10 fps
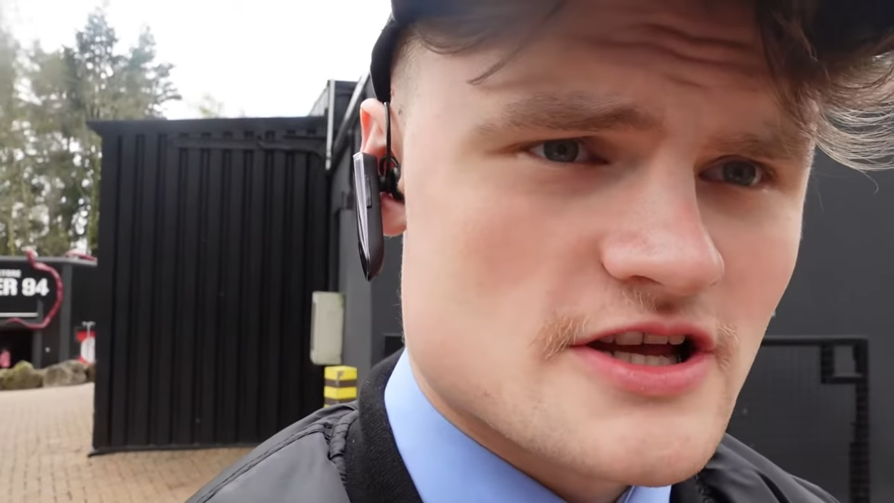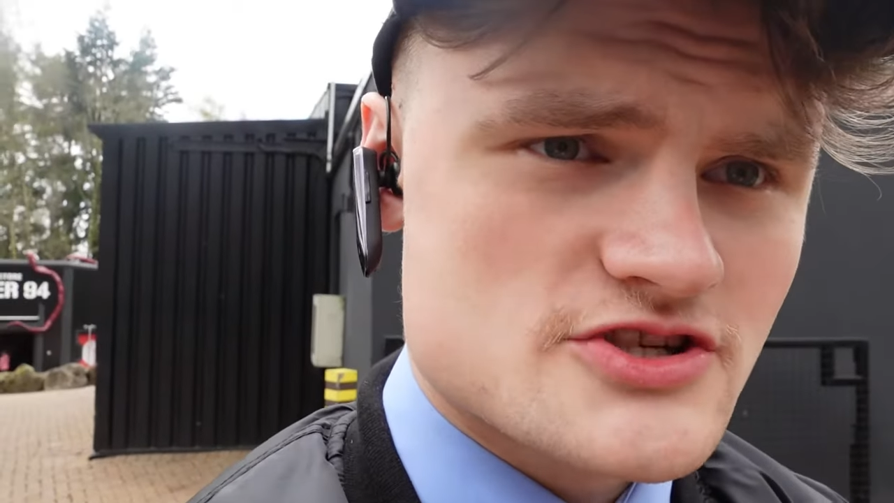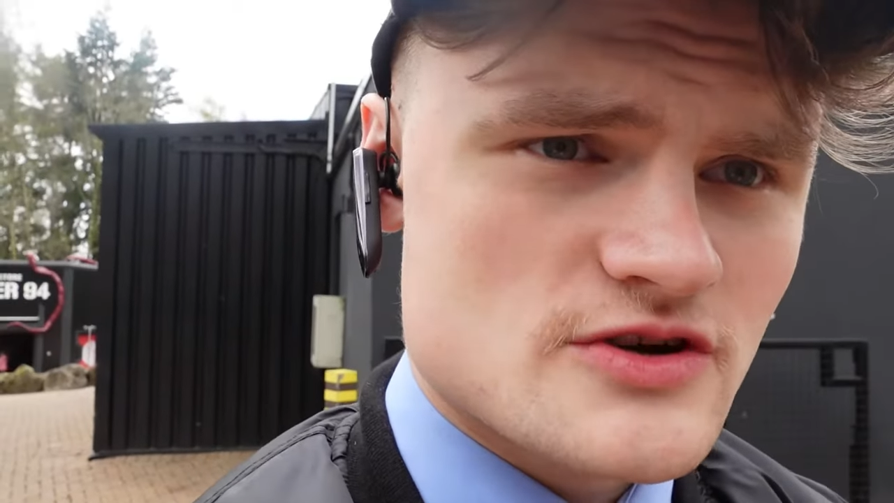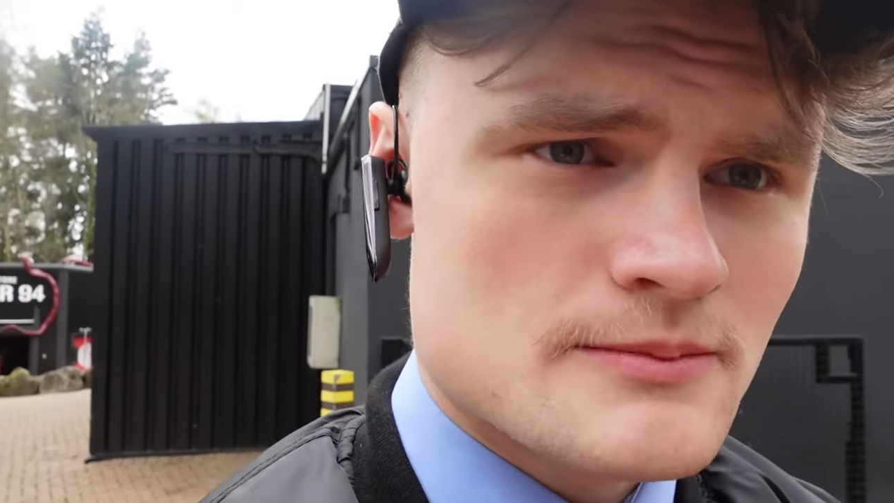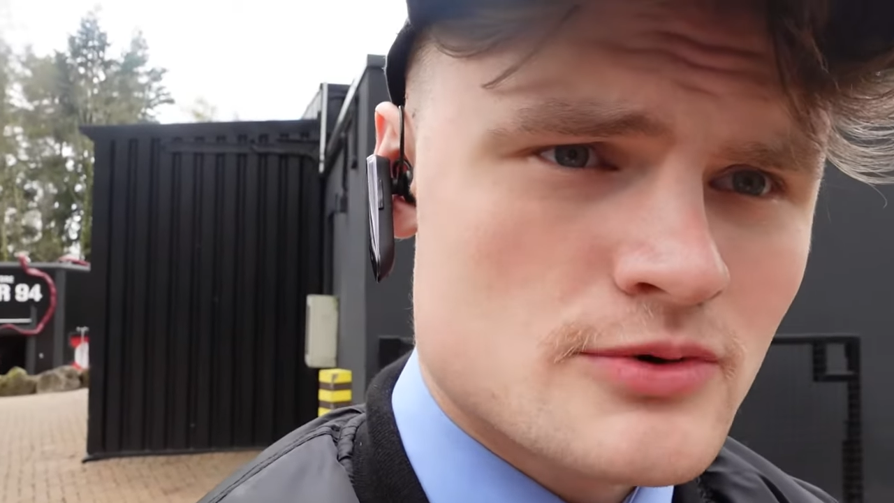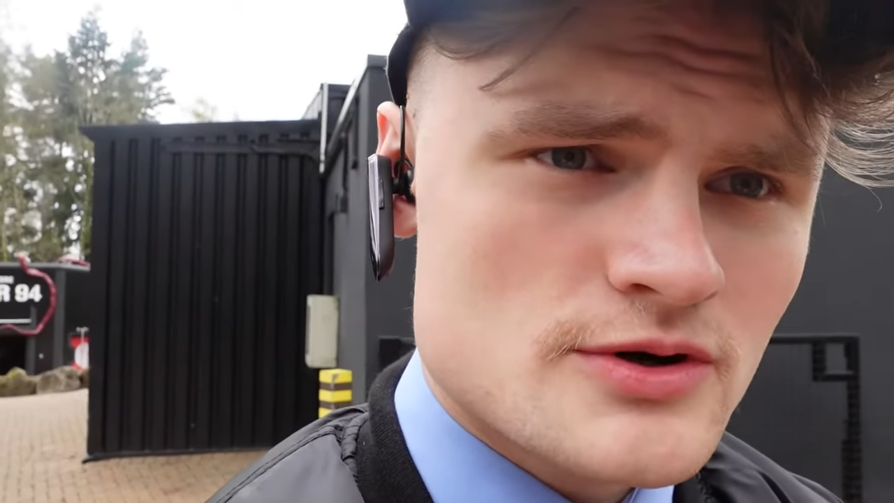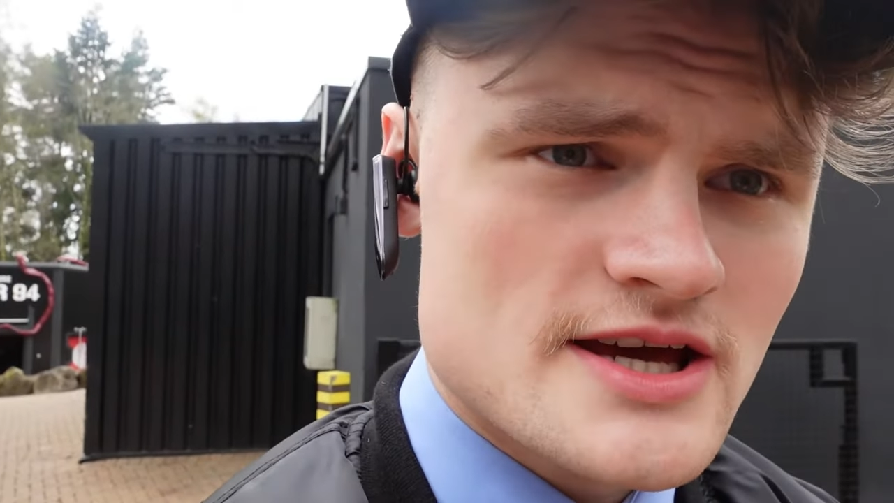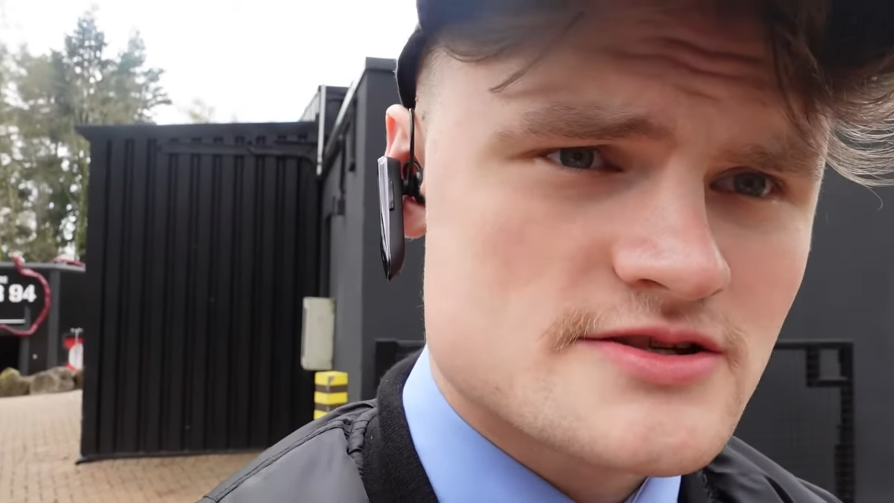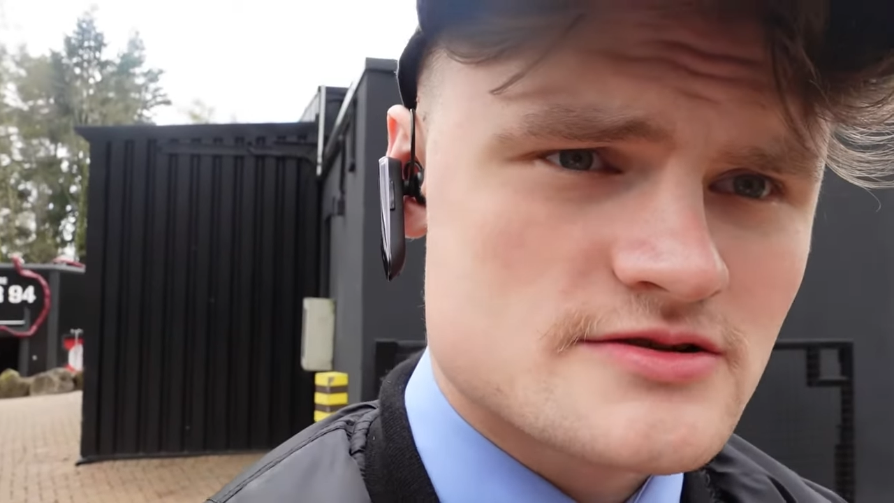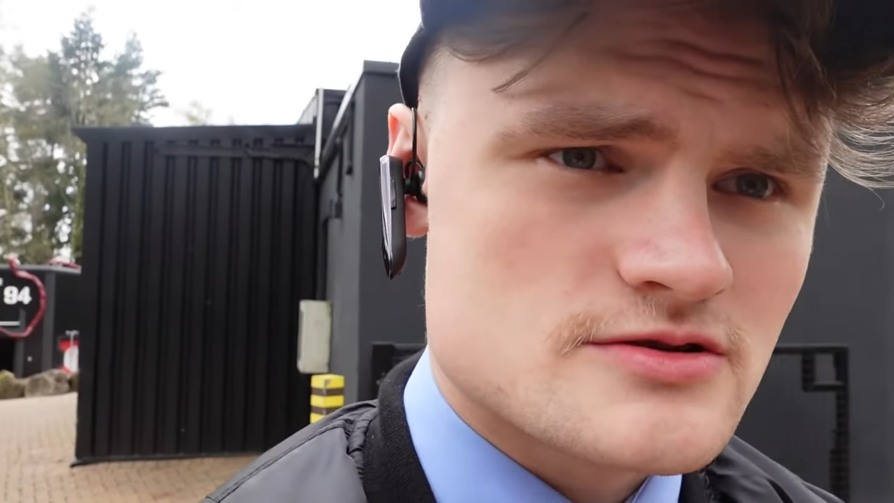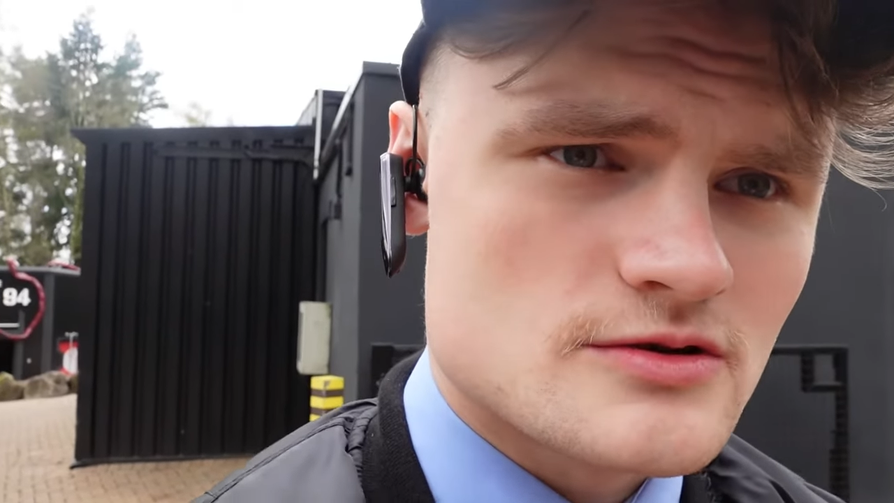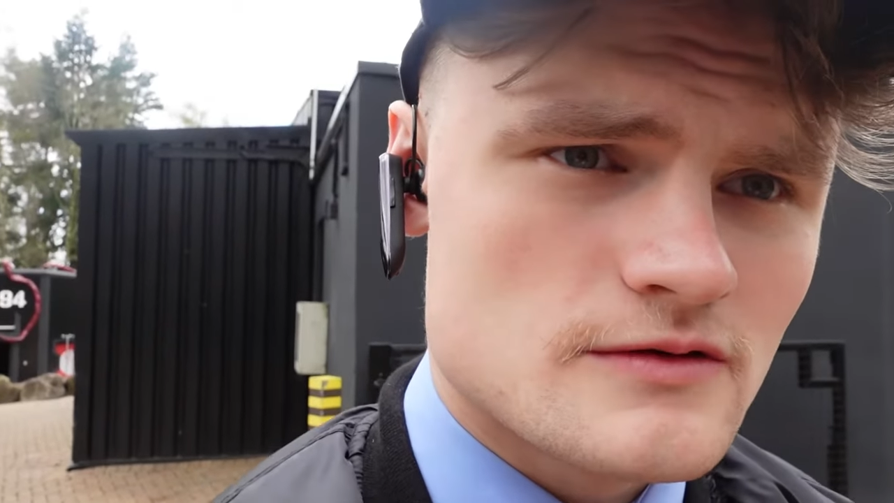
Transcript: like scrambled eggs and stuff?